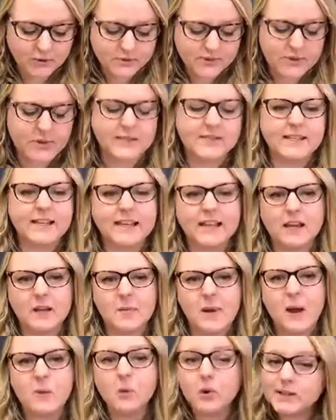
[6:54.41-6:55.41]
So I was thinking
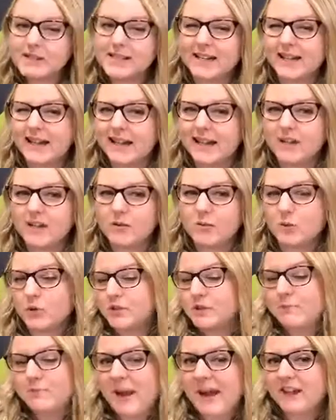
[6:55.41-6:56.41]
about what's in it,
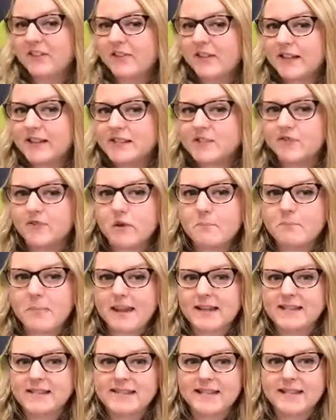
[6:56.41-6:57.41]
what's the benefits for a
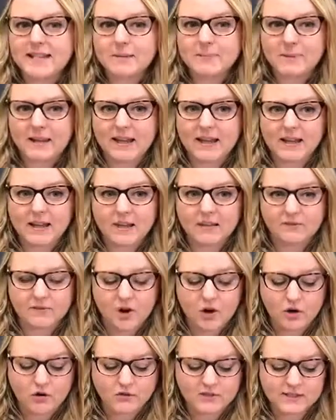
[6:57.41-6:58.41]
mentee being
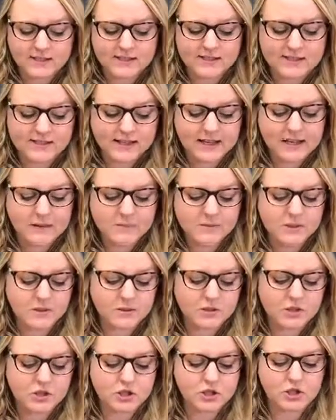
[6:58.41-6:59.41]
involved in a scheme, so
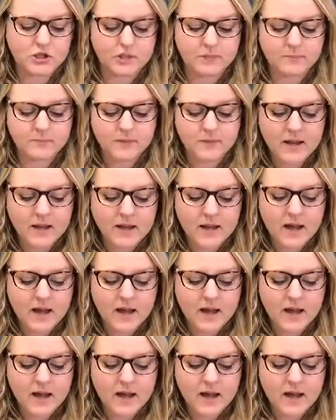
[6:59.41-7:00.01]
a student.